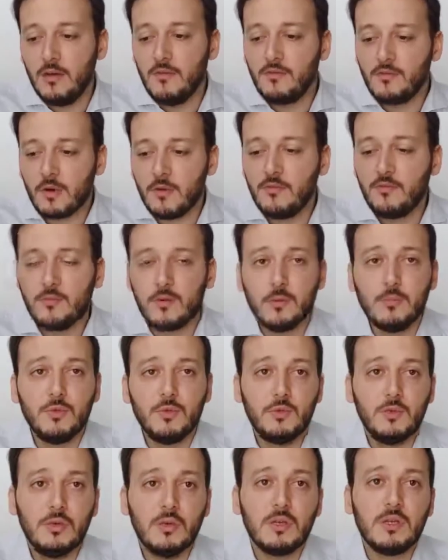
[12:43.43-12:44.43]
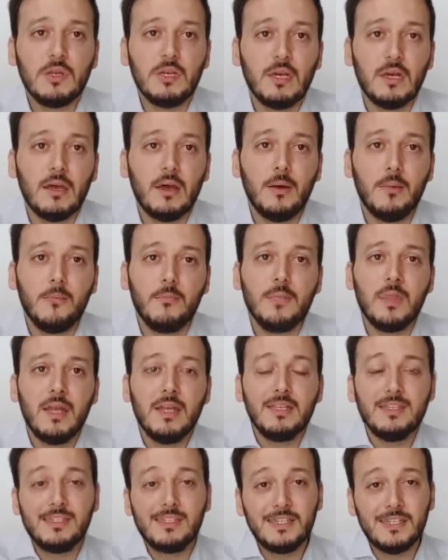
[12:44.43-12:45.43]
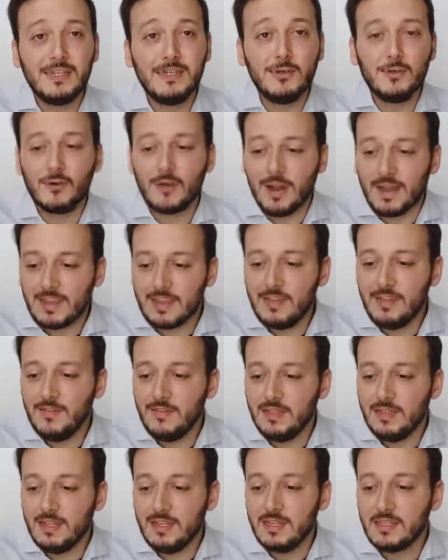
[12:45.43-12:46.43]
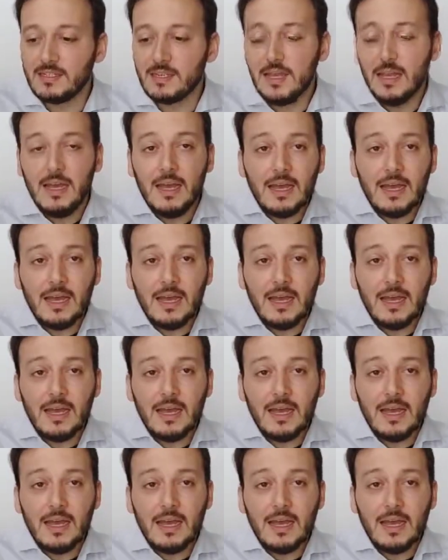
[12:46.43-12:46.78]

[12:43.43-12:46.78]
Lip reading: from doing still your activities.